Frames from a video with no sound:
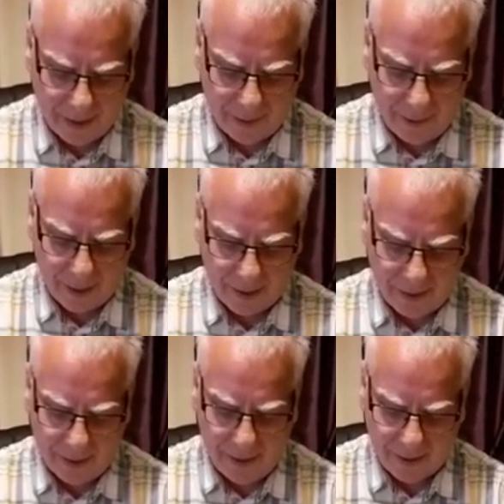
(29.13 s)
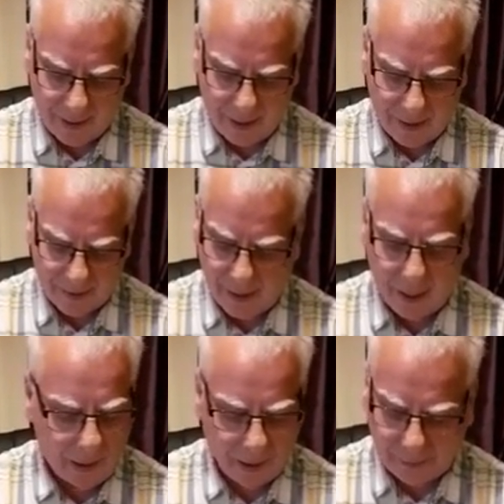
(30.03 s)
this that he says, a
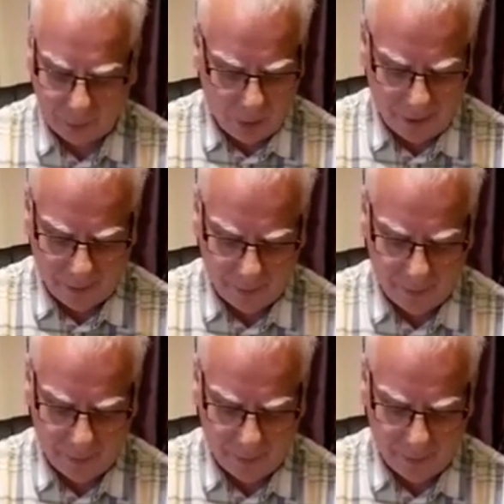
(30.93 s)
little while?